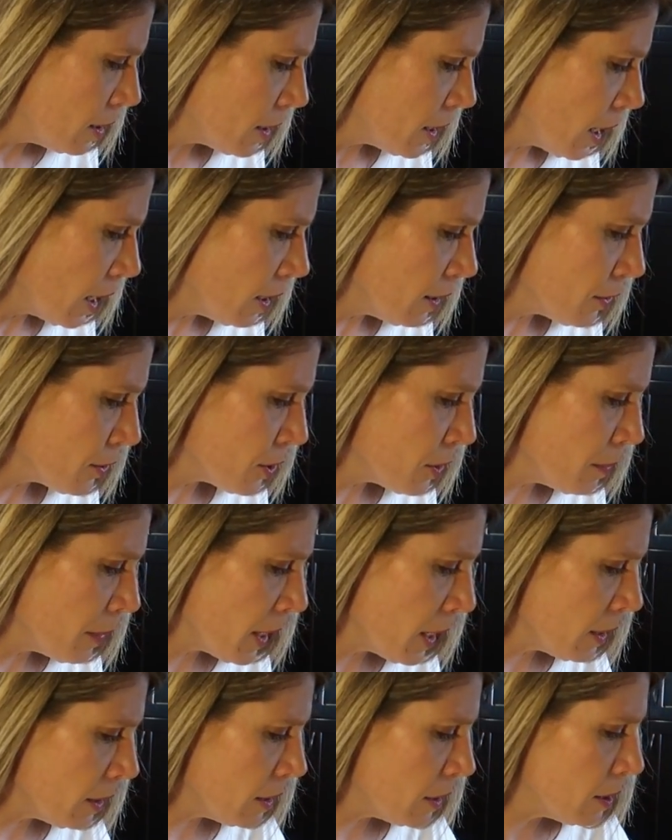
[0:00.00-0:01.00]
dollars a
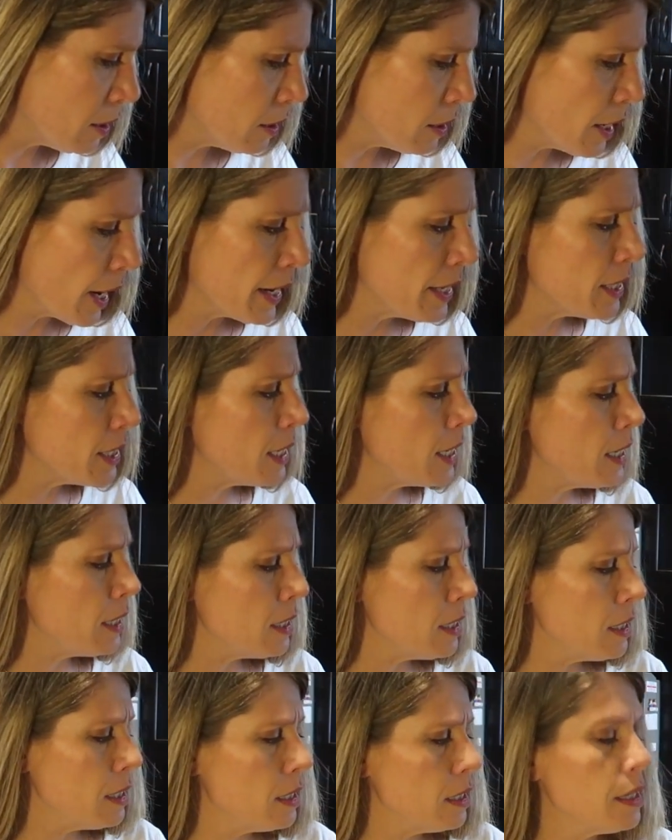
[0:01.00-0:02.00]
month
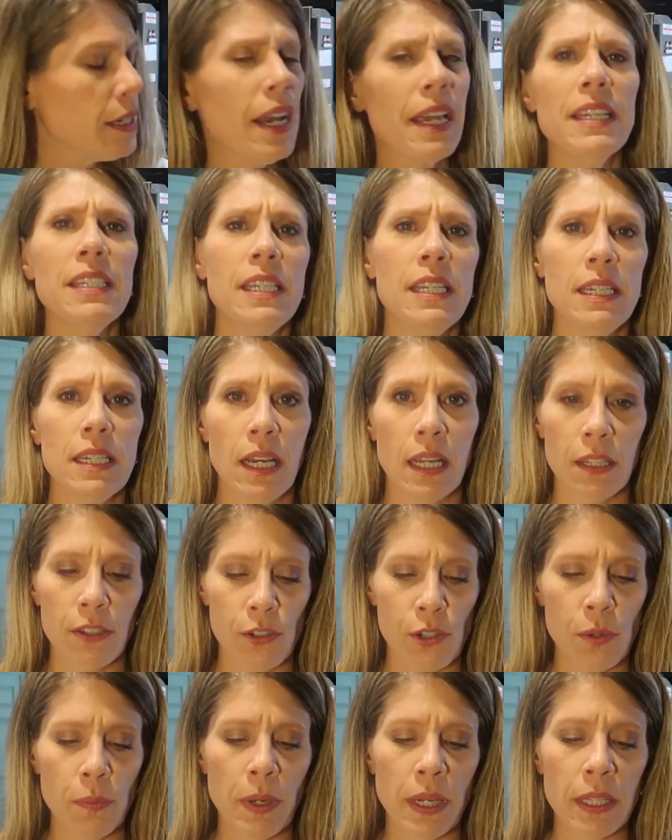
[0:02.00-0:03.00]
19
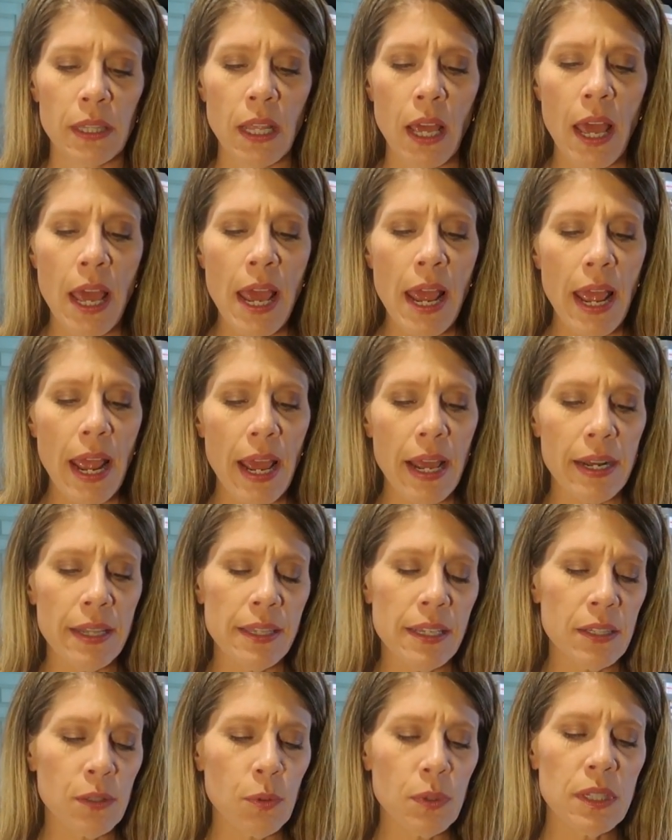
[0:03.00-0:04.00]
dollars a month
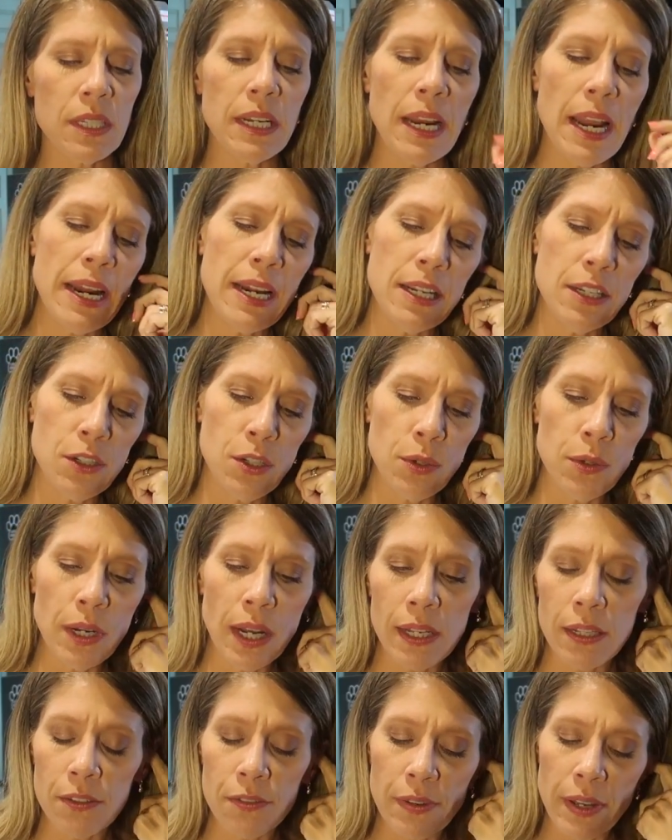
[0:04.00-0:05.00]
and this was an 82
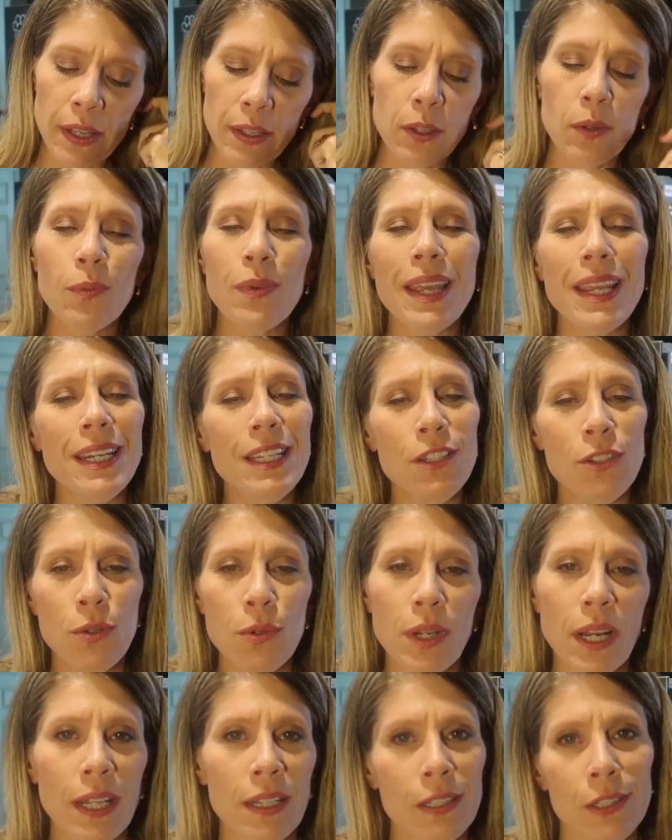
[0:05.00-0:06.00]
dollar value
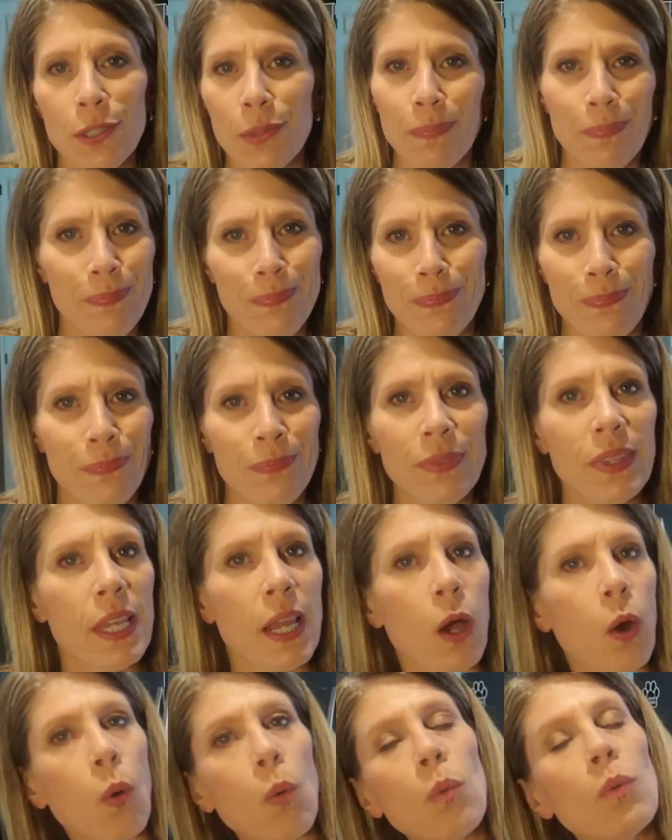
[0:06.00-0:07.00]
82 dollars mm,
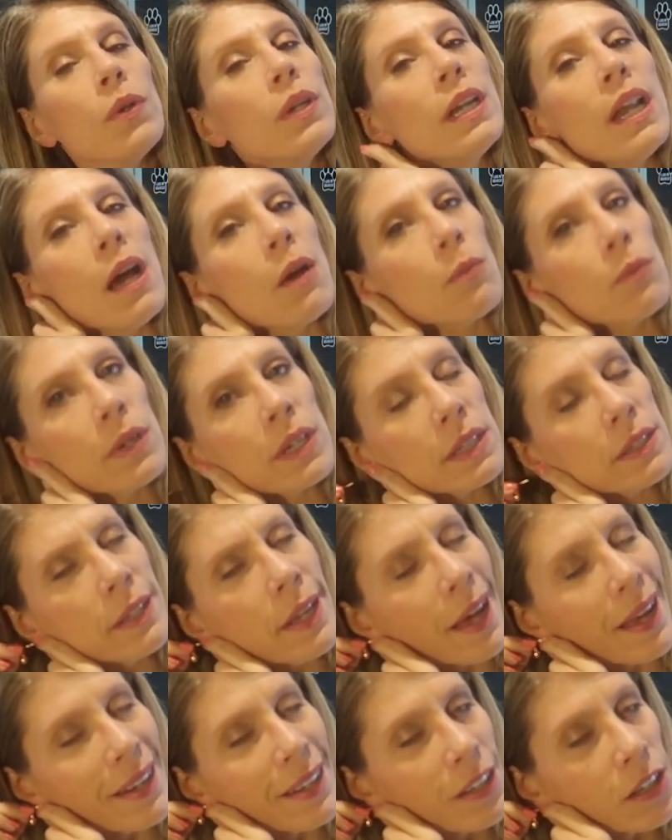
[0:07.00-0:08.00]
no not really,
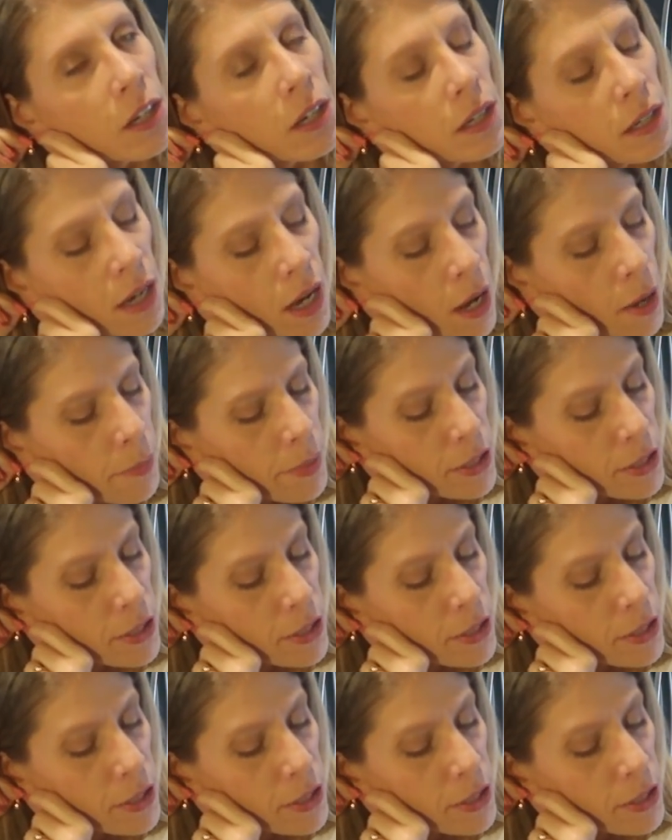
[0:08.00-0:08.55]
not at all.